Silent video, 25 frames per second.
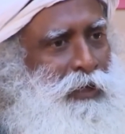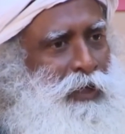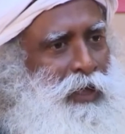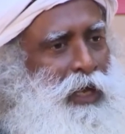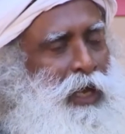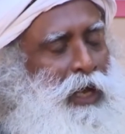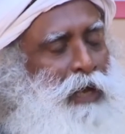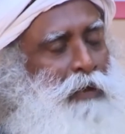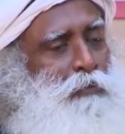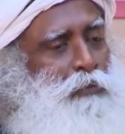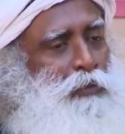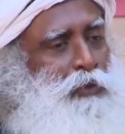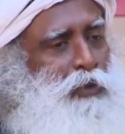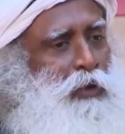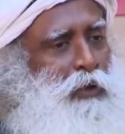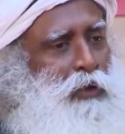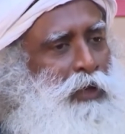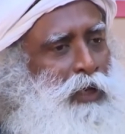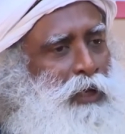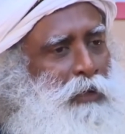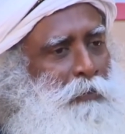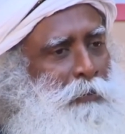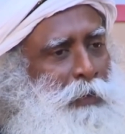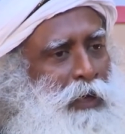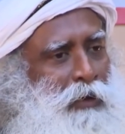I'm
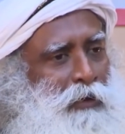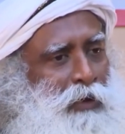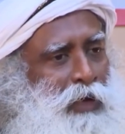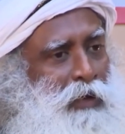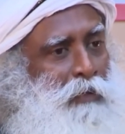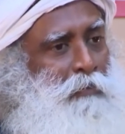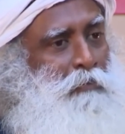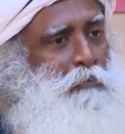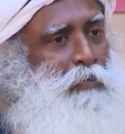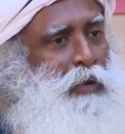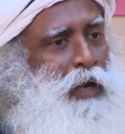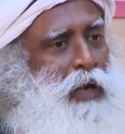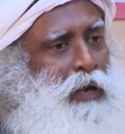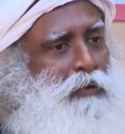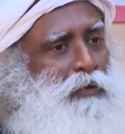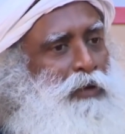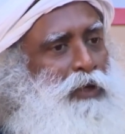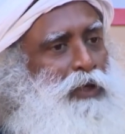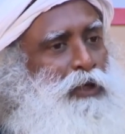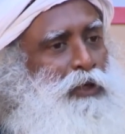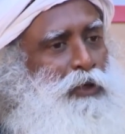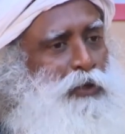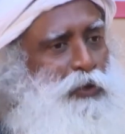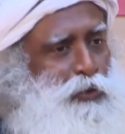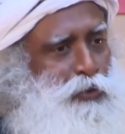talking about
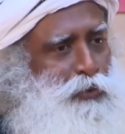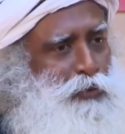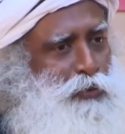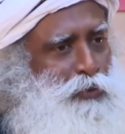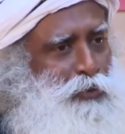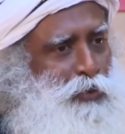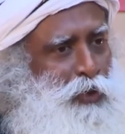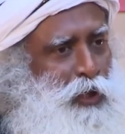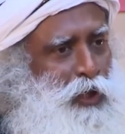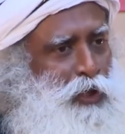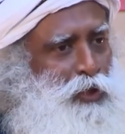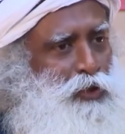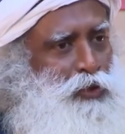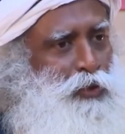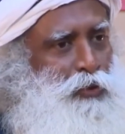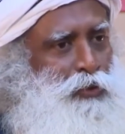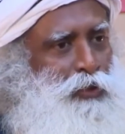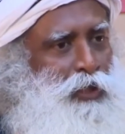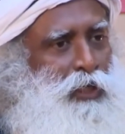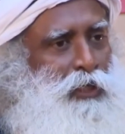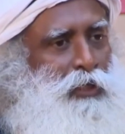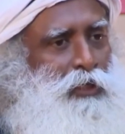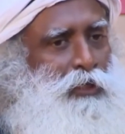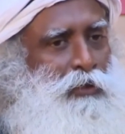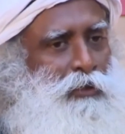empowering you so
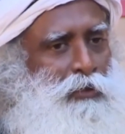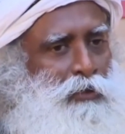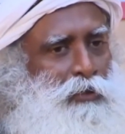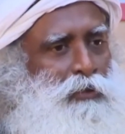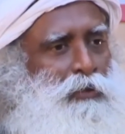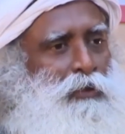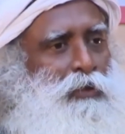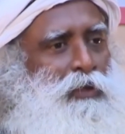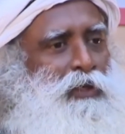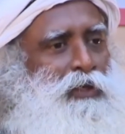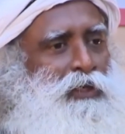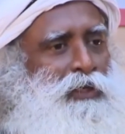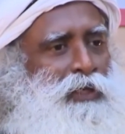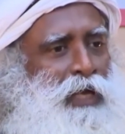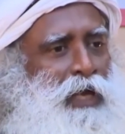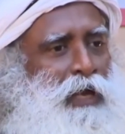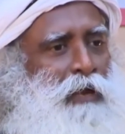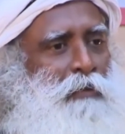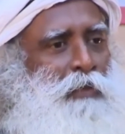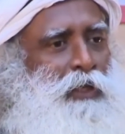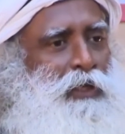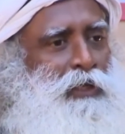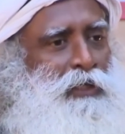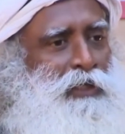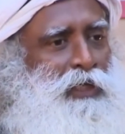that your
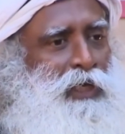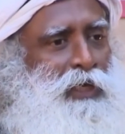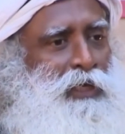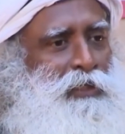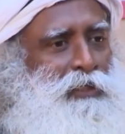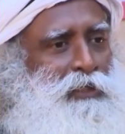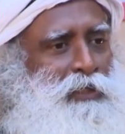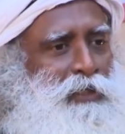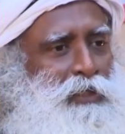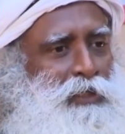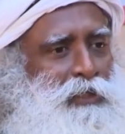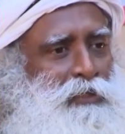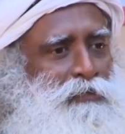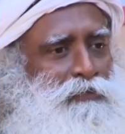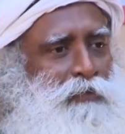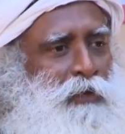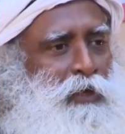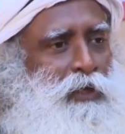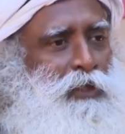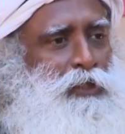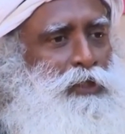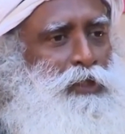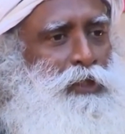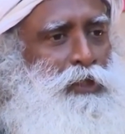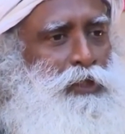damn intelligence
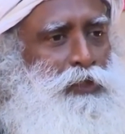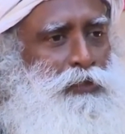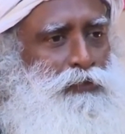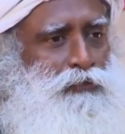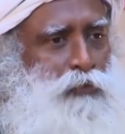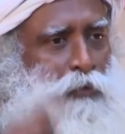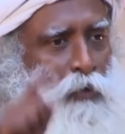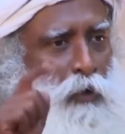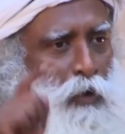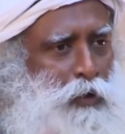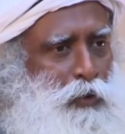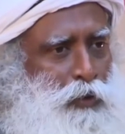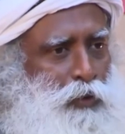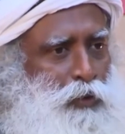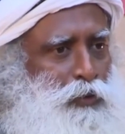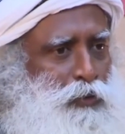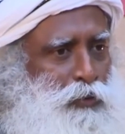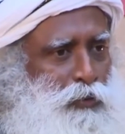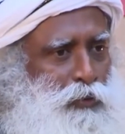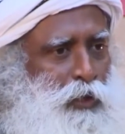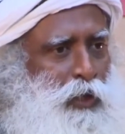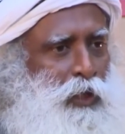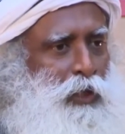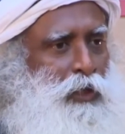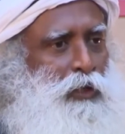functions for you,
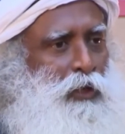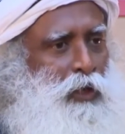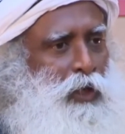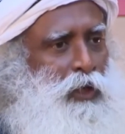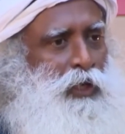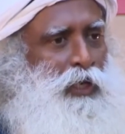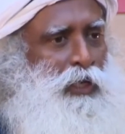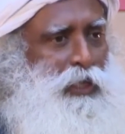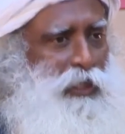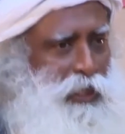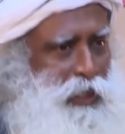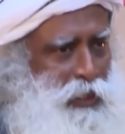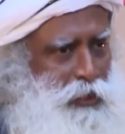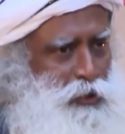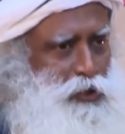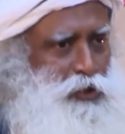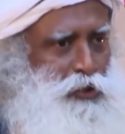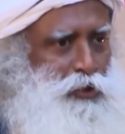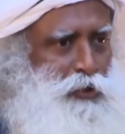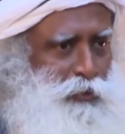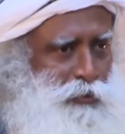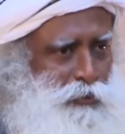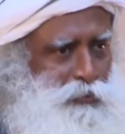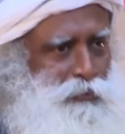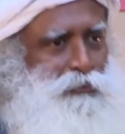not against you.